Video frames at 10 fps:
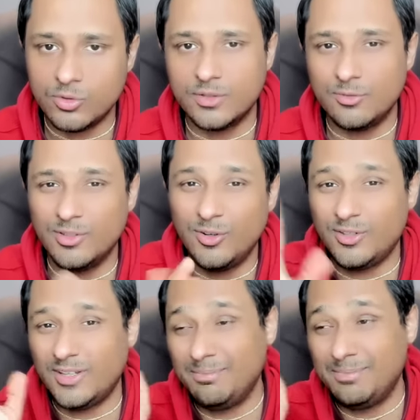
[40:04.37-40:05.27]
It will
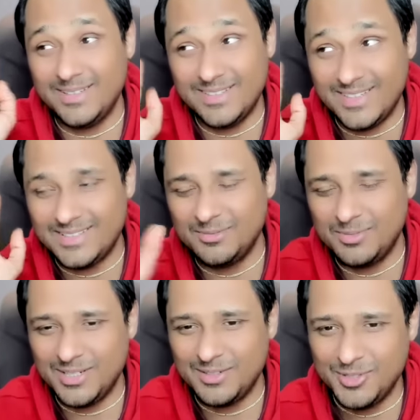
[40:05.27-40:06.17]
not happen just
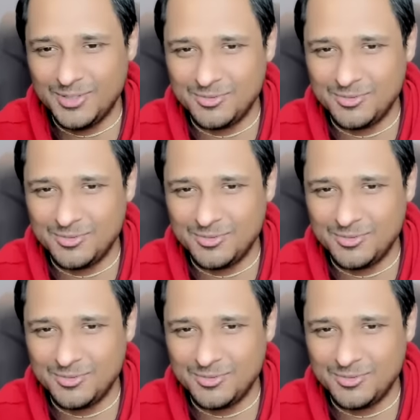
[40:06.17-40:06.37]
by going